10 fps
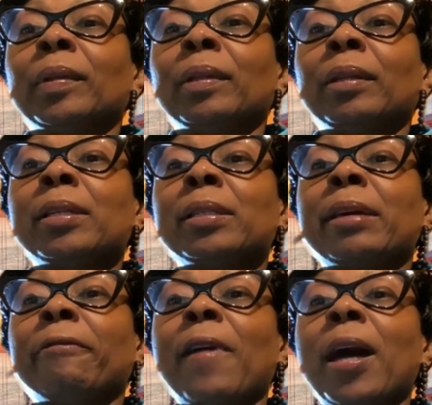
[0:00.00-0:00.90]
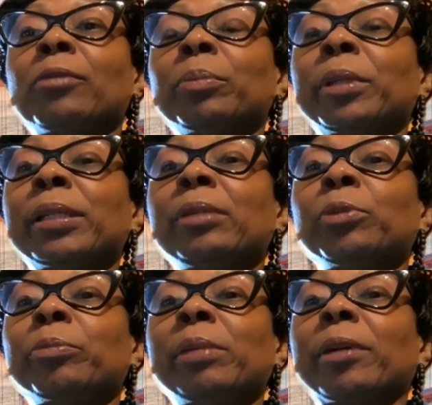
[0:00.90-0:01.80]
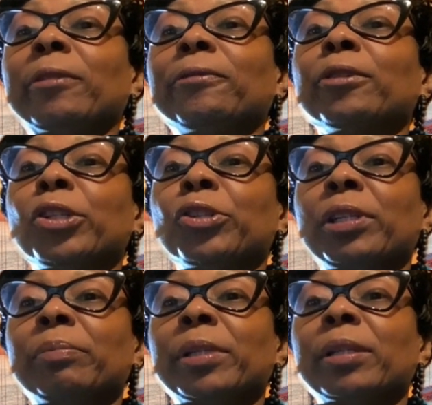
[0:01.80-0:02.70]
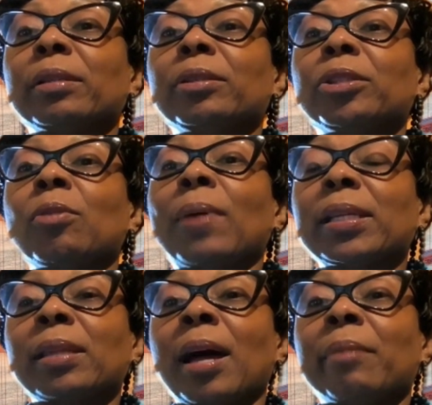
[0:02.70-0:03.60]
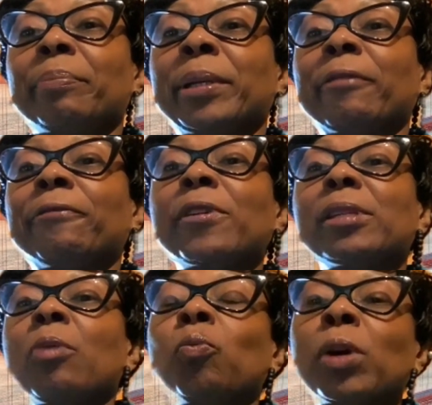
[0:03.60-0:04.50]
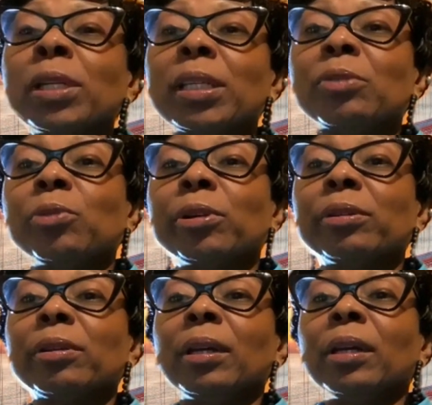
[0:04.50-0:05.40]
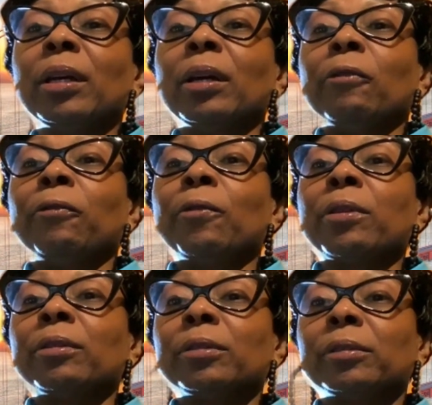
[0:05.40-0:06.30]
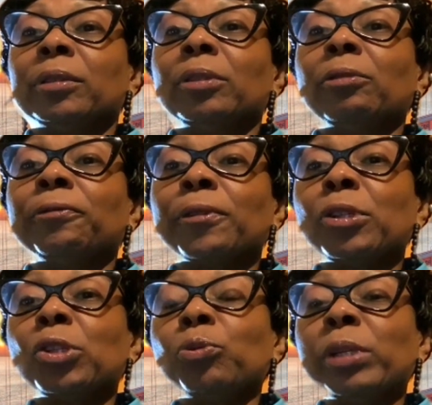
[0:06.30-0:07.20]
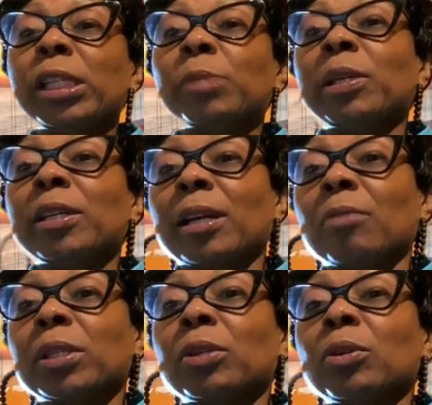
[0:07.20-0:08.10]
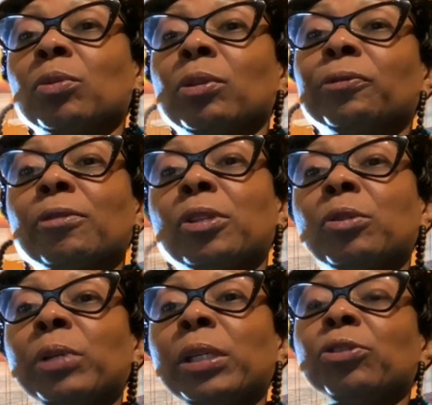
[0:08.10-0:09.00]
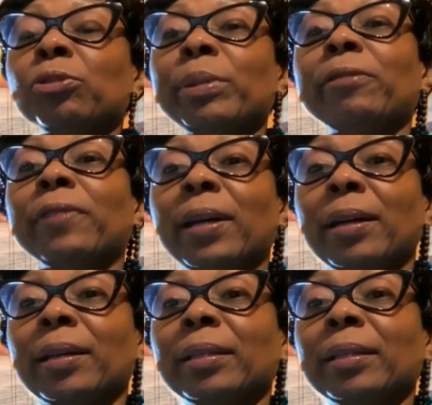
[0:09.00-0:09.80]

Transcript: because that following Monday would be my first treatment. So I stopped. But at first I wanted to work for the first 2 weeks because I was told the first 2 weeks you'll be fine.